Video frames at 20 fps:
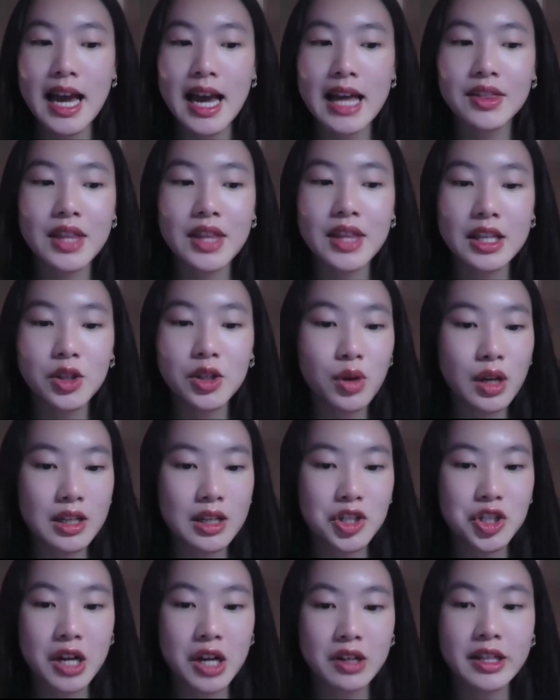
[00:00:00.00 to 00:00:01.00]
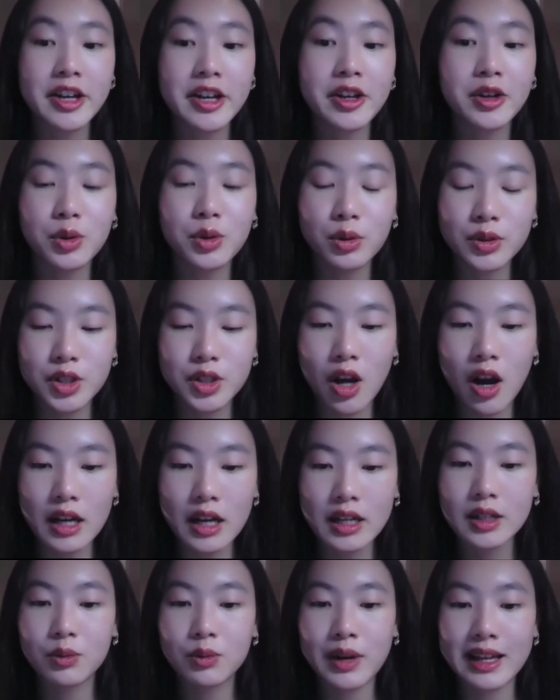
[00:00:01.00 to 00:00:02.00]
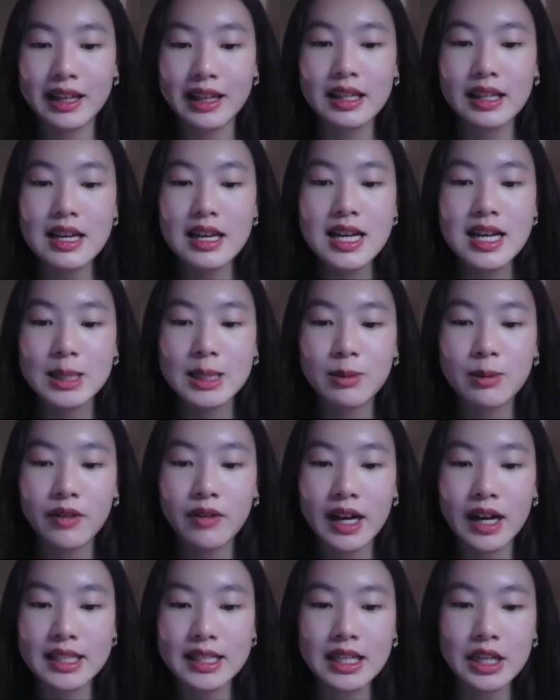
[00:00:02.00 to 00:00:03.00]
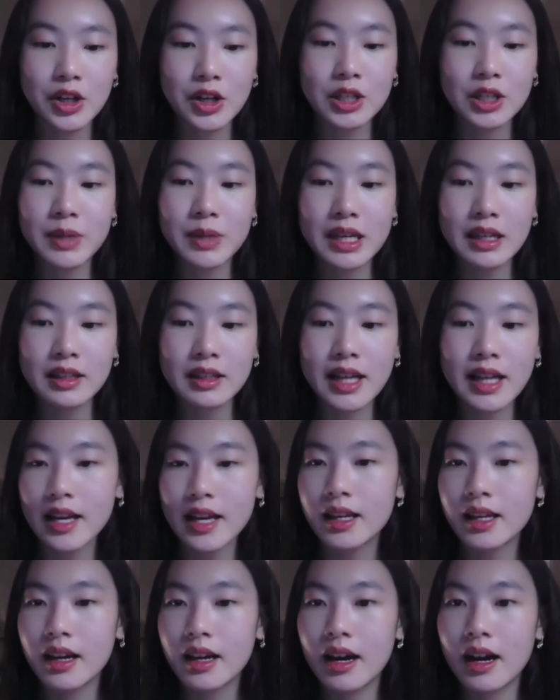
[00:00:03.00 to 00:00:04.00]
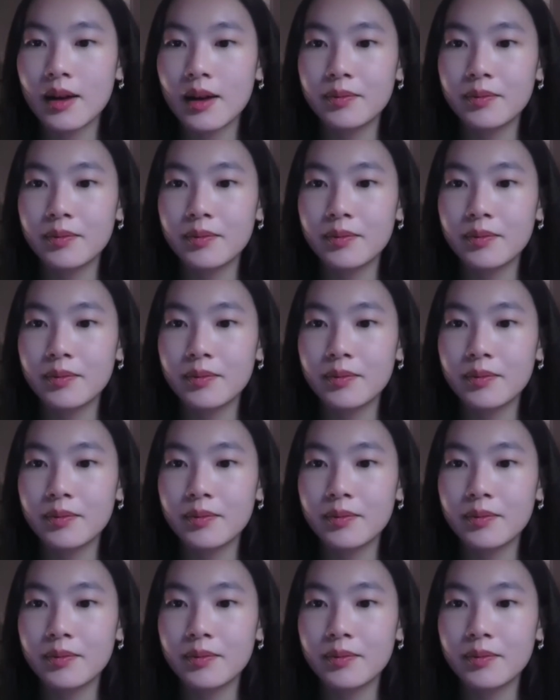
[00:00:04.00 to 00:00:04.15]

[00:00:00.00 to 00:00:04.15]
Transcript: and then you can share like a Google Doc with some of us, and it could be like